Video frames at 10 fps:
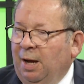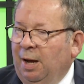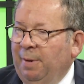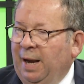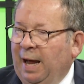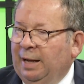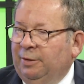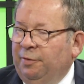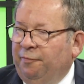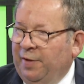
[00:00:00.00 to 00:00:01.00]
It
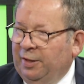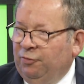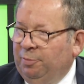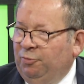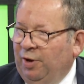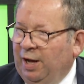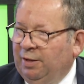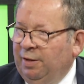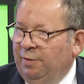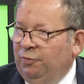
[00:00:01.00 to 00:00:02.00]
had defense
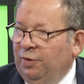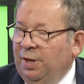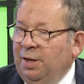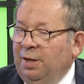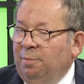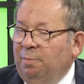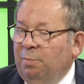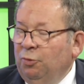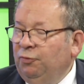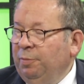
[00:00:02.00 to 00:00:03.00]
objectives.
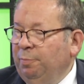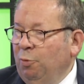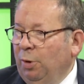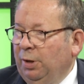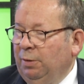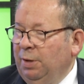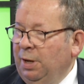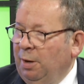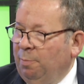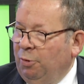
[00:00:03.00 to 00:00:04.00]
Most importantly,
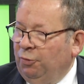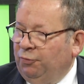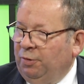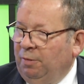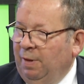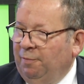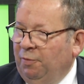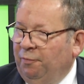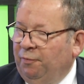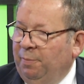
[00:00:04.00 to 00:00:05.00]
on a personal
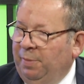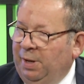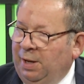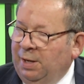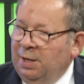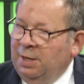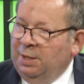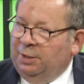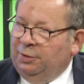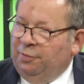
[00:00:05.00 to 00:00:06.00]
level for me,
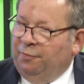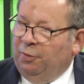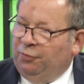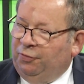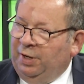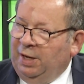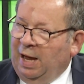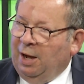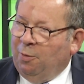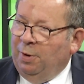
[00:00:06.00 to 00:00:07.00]
diversity,
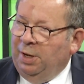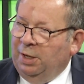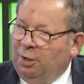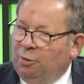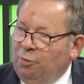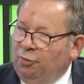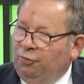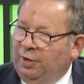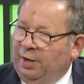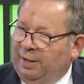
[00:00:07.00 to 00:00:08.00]
equity,
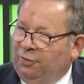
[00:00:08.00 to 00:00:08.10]
inclusion, and